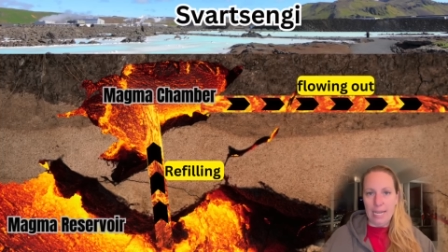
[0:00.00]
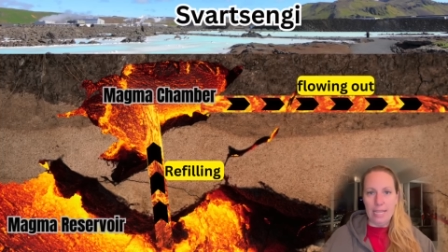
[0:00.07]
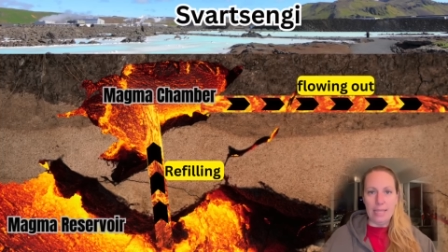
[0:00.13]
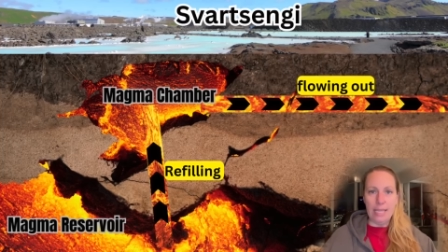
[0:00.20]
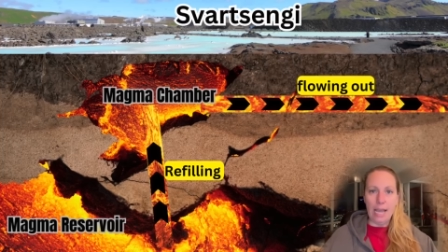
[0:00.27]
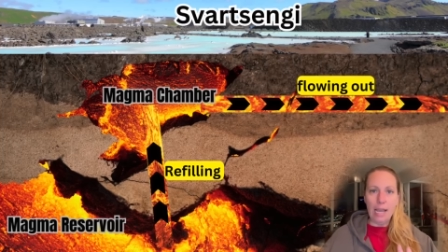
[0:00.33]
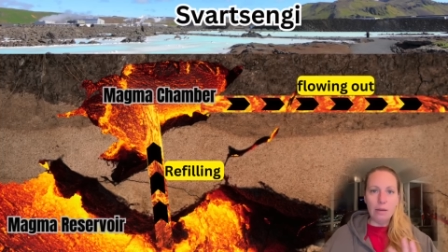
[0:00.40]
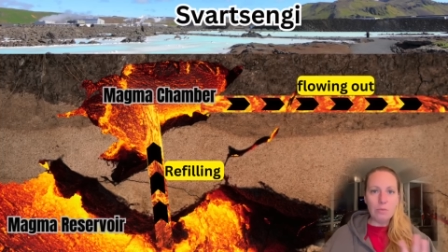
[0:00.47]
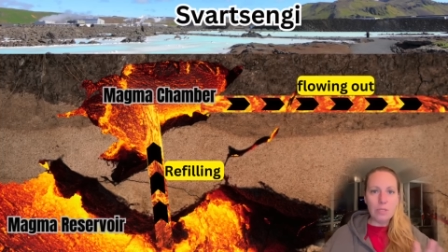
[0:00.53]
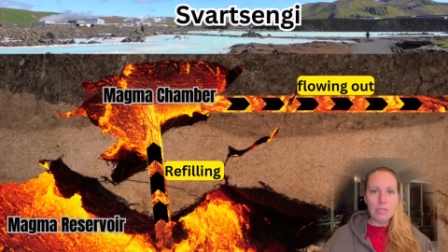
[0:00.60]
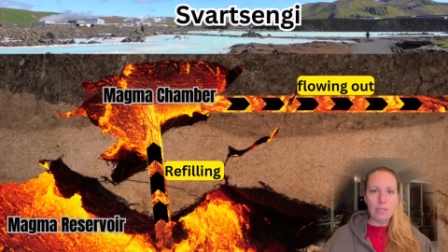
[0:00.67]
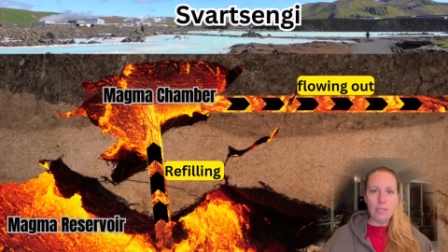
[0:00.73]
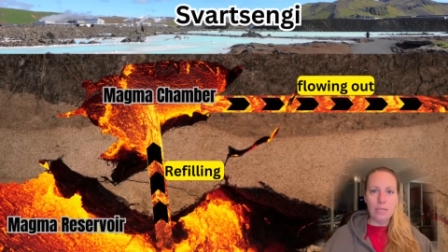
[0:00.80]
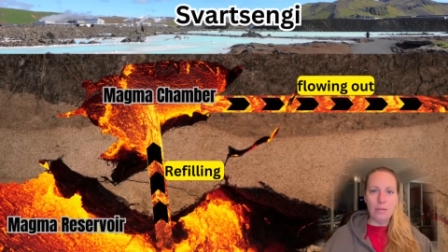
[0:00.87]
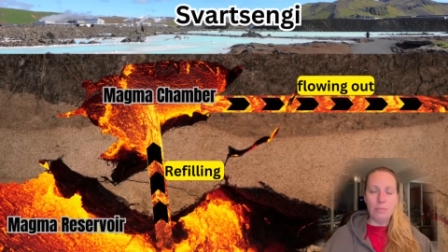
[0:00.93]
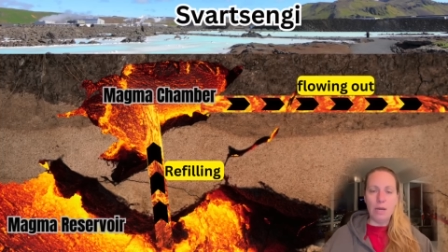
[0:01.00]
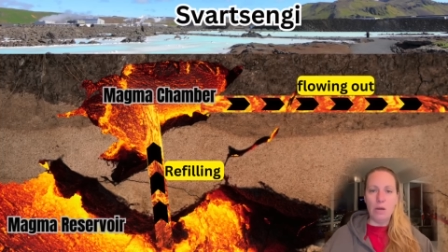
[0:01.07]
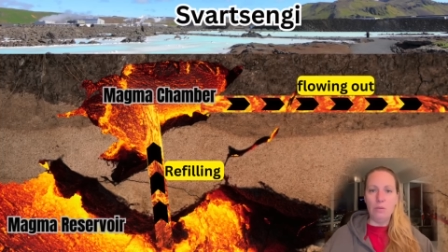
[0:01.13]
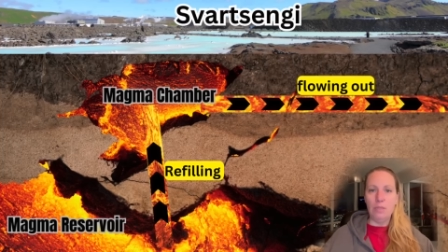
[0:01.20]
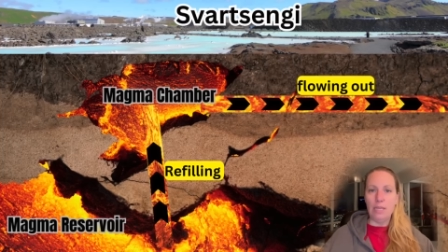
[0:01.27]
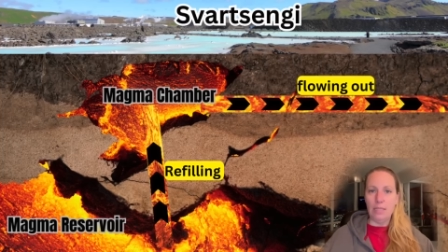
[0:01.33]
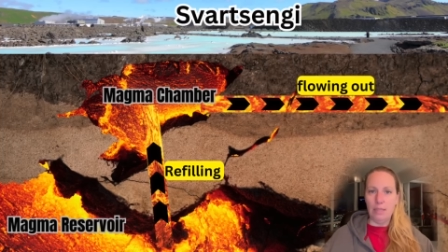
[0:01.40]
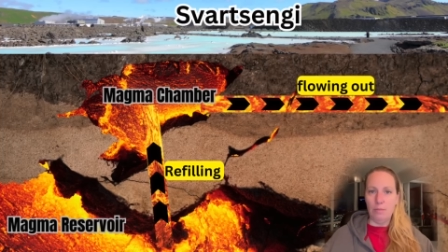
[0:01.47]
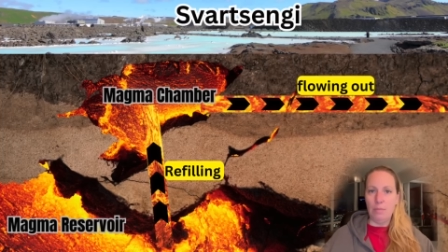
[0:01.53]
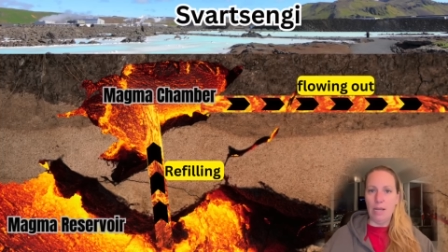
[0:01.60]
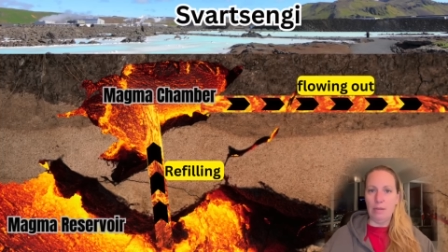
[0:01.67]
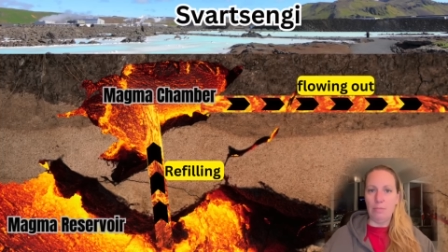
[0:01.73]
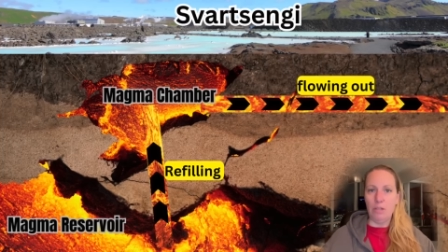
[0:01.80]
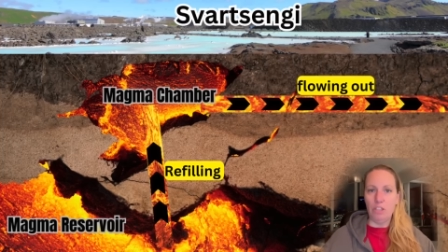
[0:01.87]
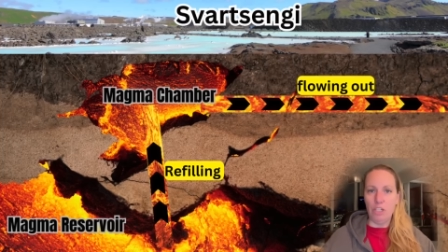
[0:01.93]
And that was the amount that the
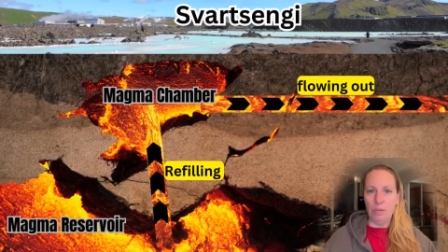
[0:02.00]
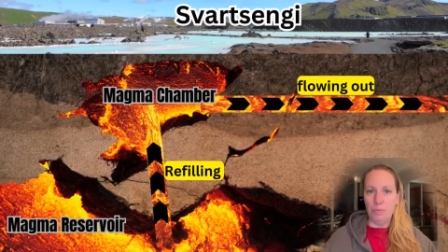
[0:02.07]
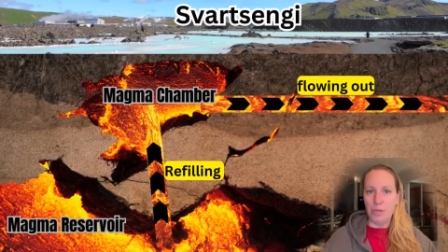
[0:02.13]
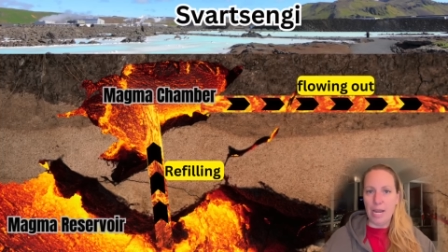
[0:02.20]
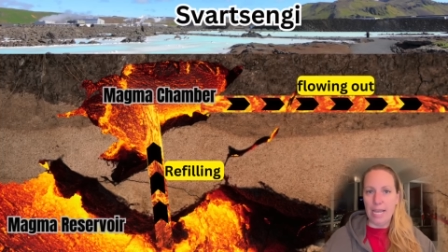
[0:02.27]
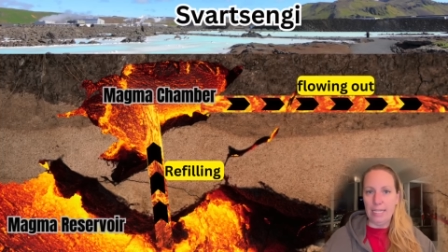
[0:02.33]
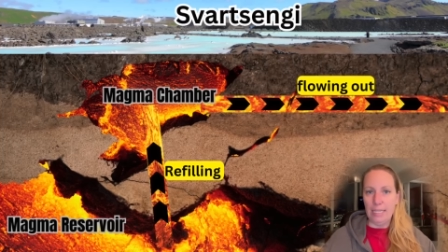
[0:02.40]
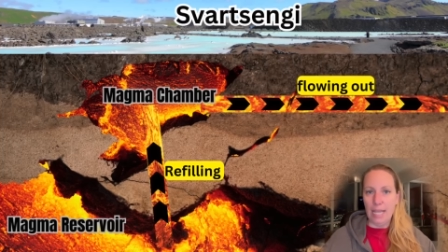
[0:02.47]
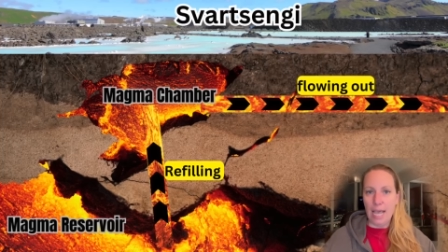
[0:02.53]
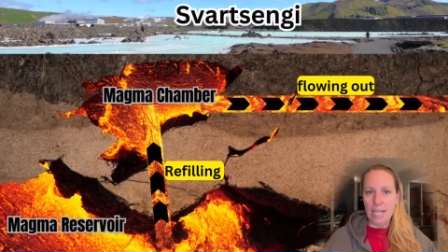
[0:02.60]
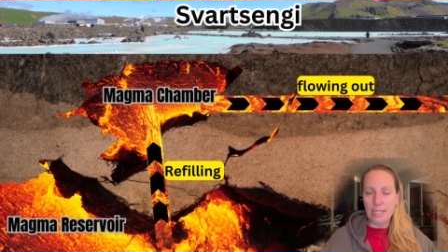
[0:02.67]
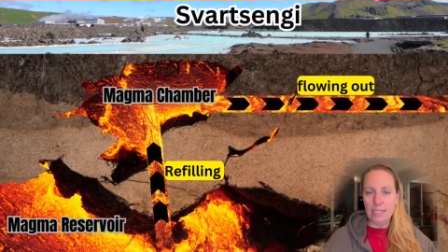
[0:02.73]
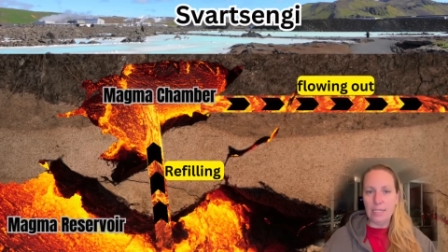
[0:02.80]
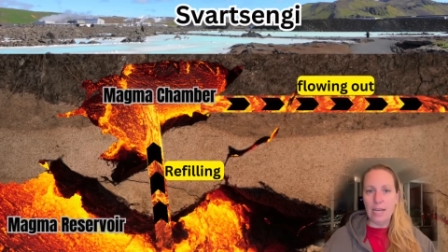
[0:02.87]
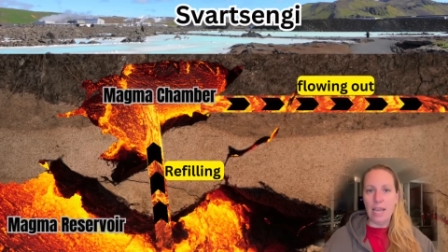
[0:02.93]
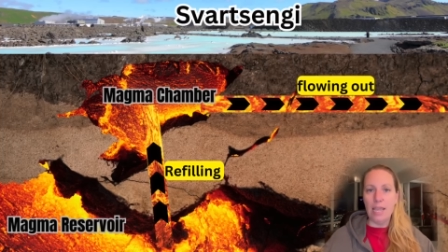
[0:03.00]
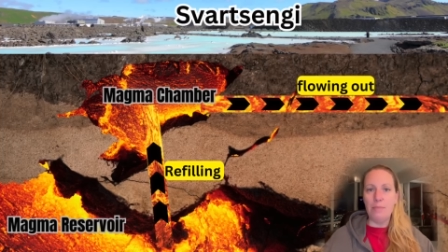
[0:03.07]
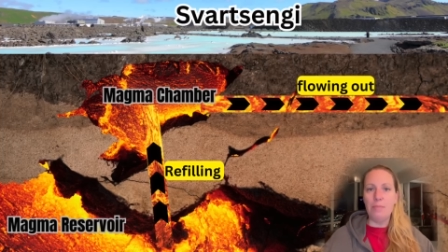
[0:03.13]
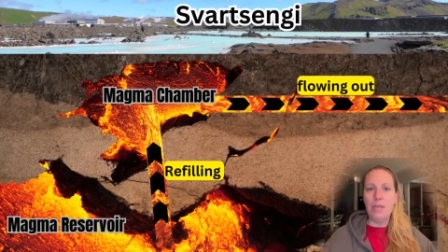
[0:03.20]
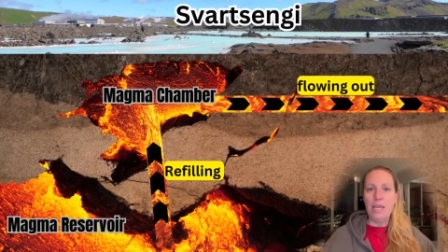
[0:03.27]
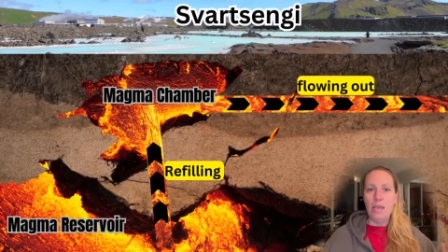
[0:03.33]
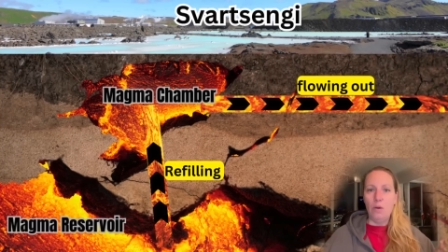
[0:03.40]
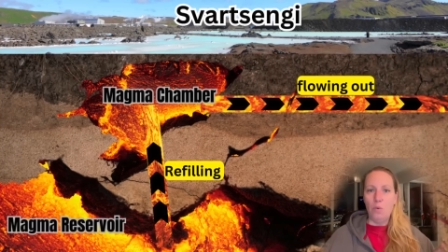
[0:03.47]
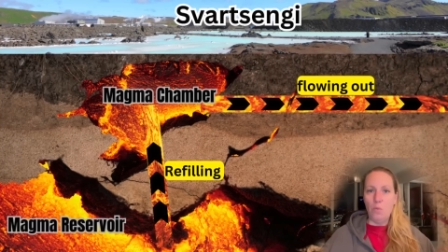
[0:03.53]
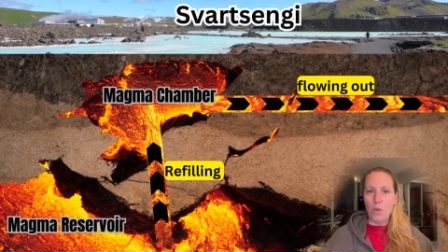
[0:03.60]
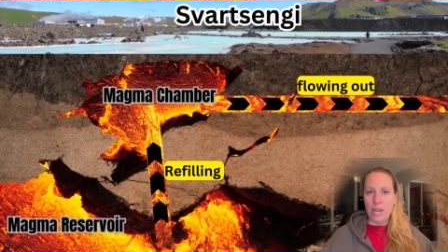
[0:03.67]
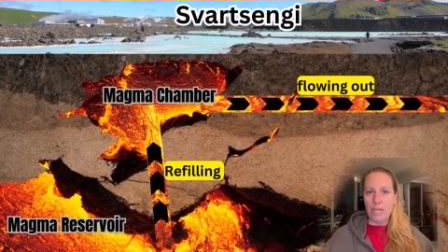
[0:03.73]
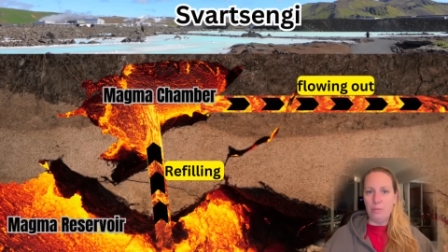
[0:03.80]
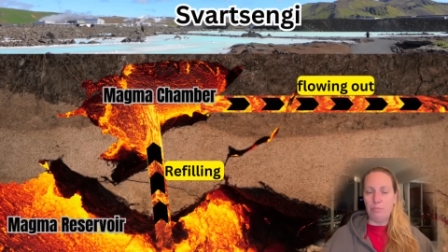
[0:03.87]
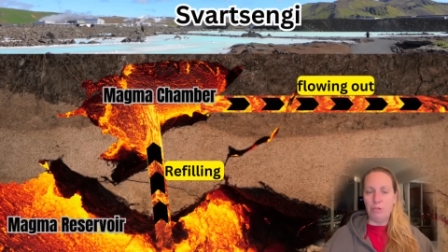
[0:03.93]
magma chamber had last time
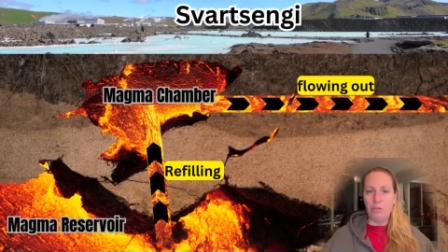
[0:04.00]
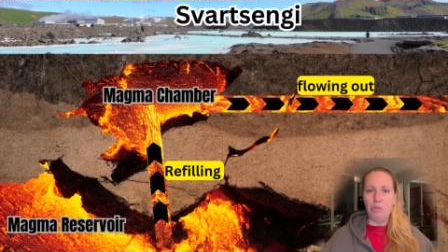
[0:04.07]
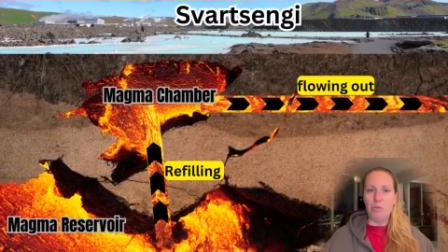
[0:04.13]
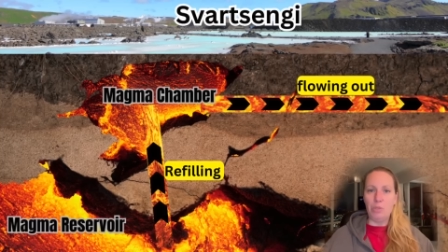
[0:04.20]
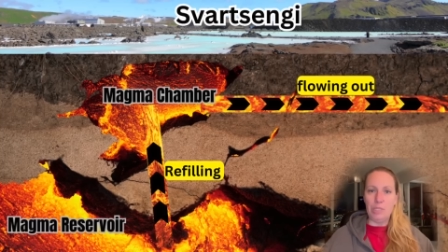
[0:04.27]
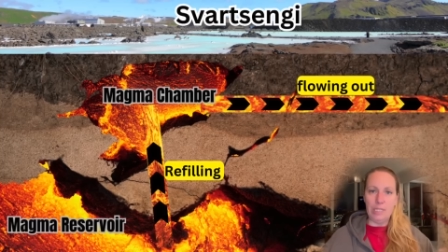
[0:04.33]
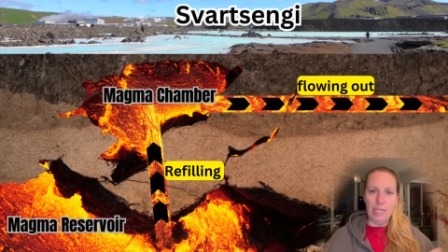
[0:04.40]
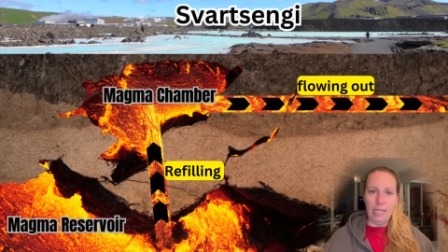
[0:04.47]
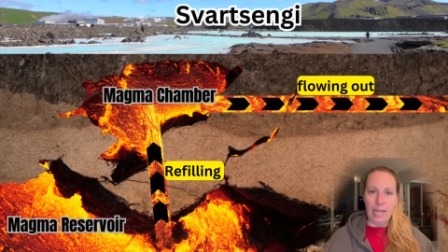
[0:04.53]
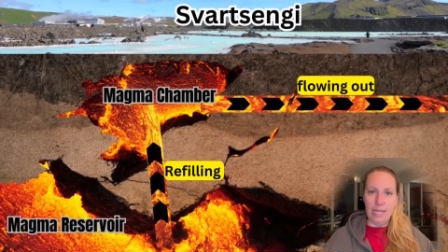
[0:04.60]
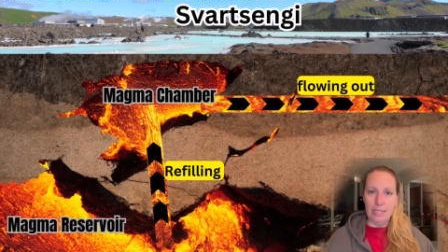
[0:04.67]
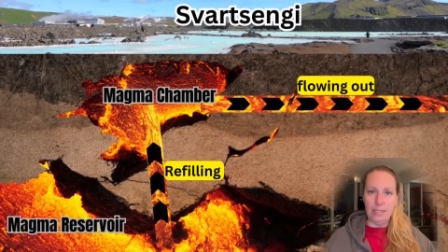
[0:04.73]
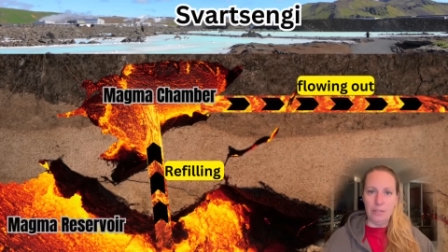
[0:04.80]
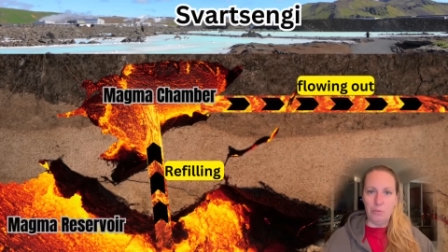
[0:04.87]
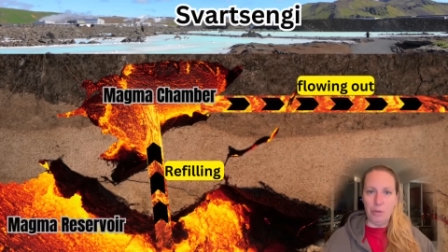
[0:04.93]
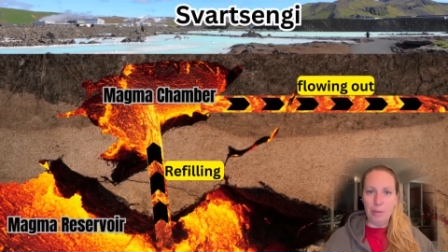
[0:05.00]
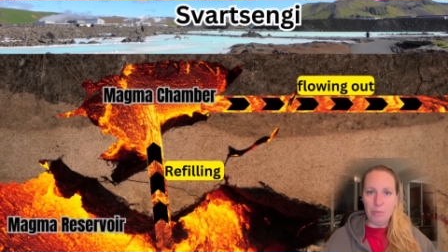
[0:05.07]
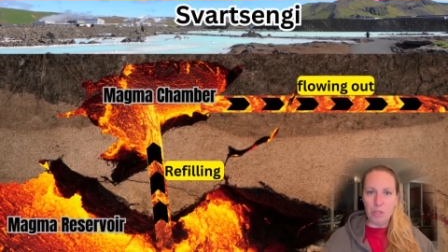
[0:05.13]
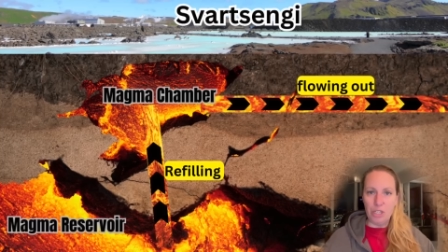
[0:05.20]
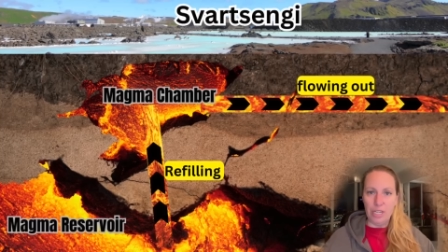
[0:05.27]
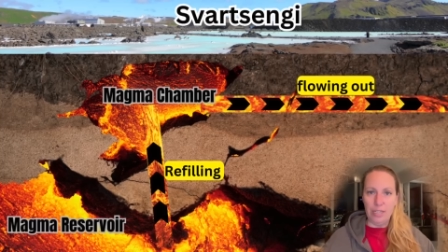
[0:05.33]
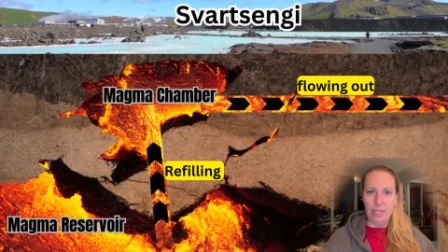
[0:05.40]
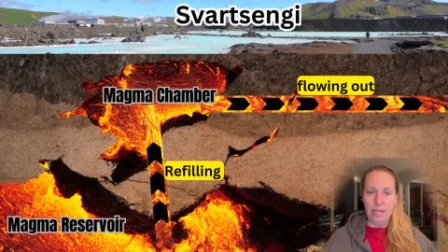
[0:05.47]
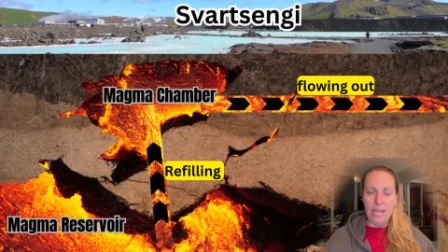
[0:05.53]
when it produced the last eruption.